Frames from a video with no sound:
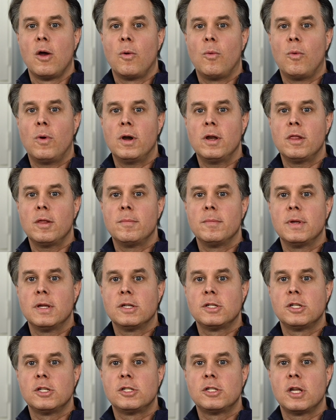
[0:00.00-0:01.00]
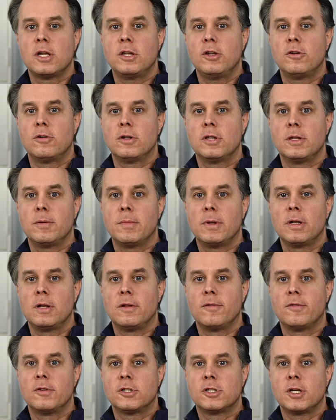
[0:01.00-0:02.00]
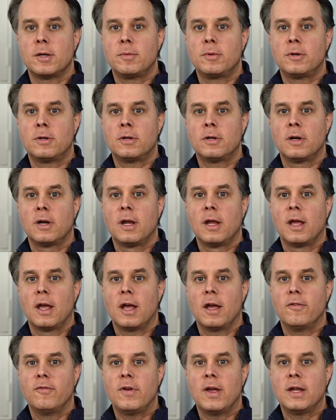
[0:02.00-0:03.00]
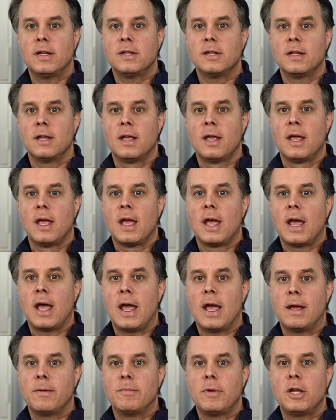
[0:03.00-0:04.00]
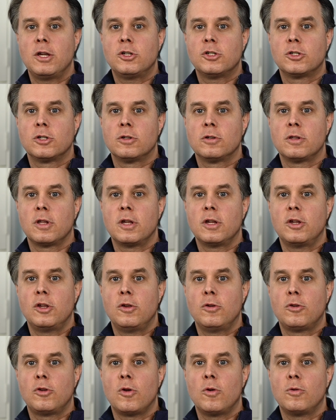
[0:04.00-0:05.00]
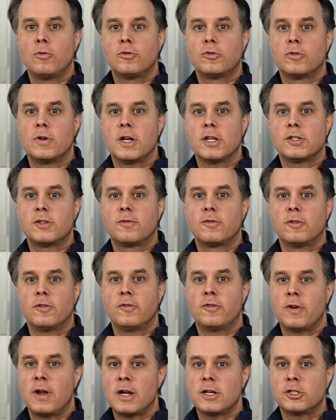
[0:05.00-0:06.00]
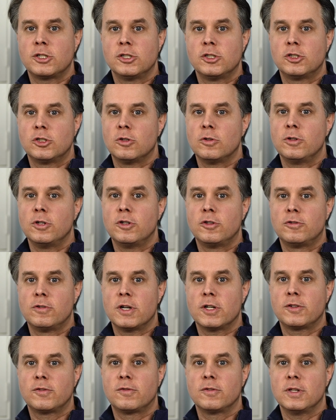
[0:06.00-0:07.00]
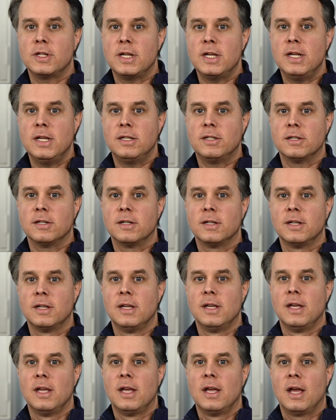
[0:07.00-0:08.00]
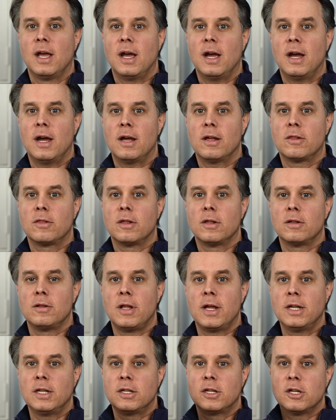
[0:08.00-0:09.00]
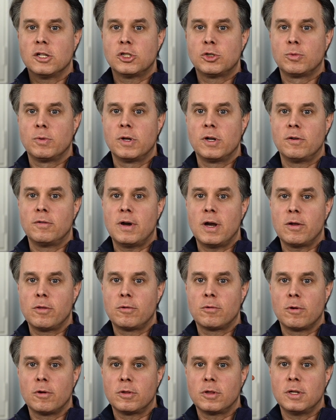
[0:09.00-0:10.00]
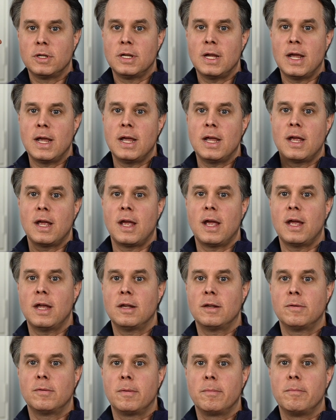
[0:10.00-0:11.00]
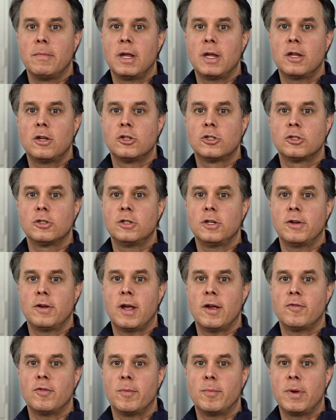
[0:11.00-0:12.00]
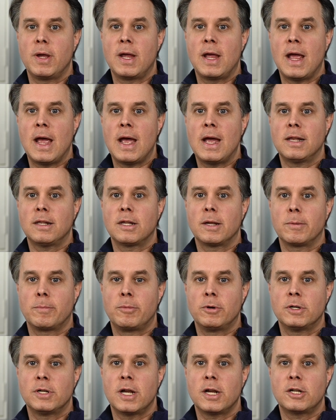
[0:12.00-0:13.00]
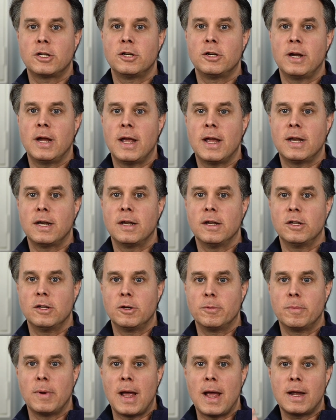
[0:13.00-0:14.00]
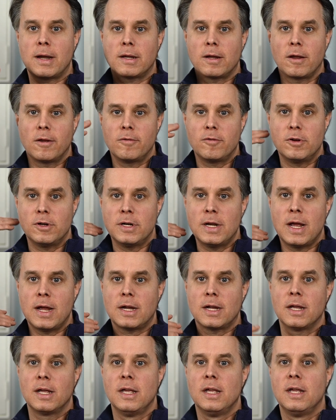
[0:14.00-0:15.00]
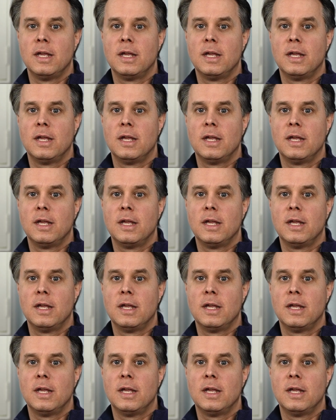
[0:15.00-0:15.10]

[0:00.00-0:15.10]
One of them is that you're in the middle of a summer event, and make sure that you don't dress for a fashion show, you dress for the heat. The light does swing around throughout the day, and making sure you have a big hat to protect your head and your back of your neck